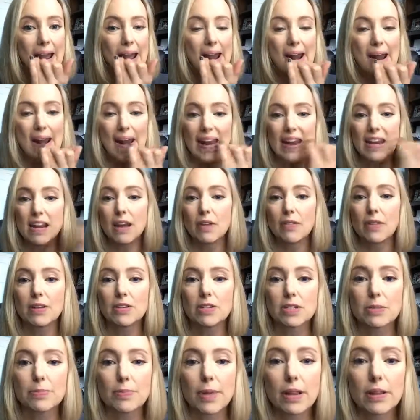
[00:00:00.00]
And see how that
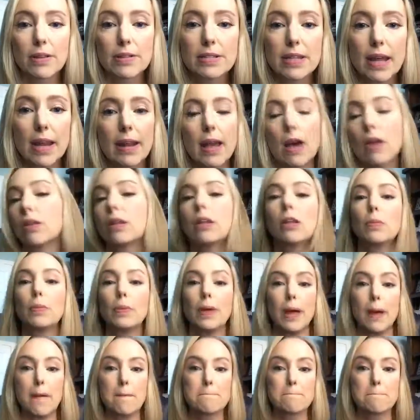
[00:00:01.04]
just mellows that out a little
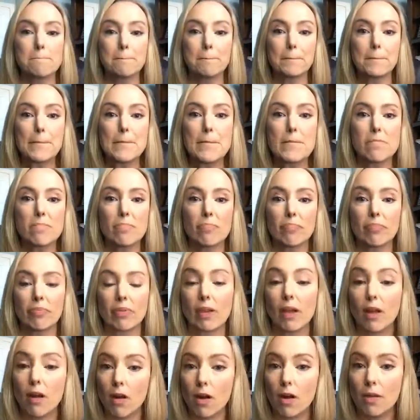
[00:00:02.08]
bit.
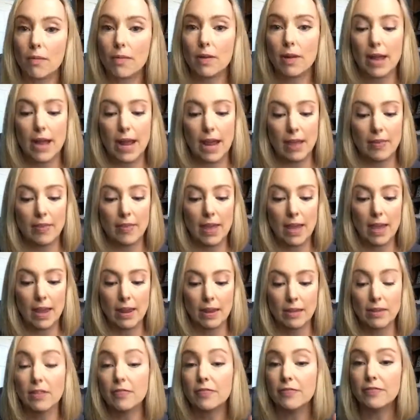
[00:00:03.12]
And
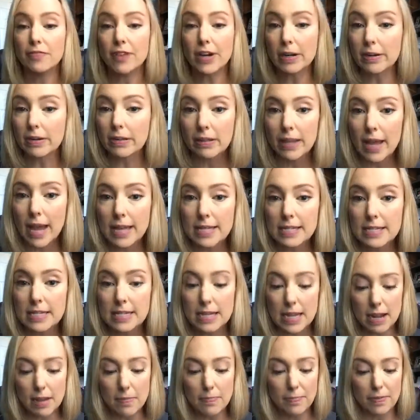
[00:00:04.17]
then the very last
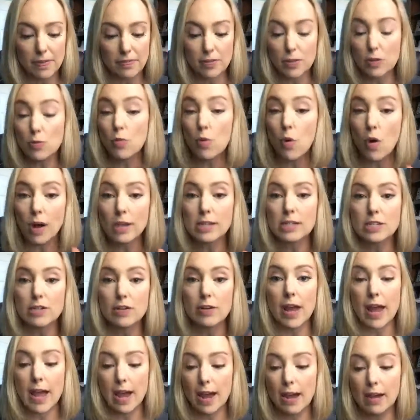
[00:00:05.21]
step, if you want
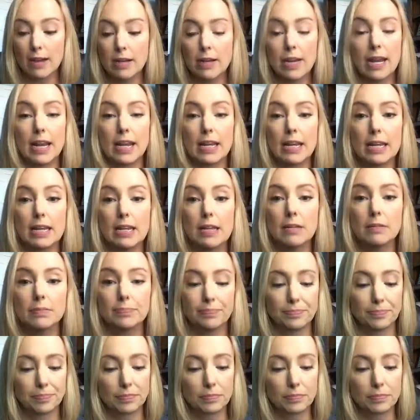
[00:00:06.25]
to add any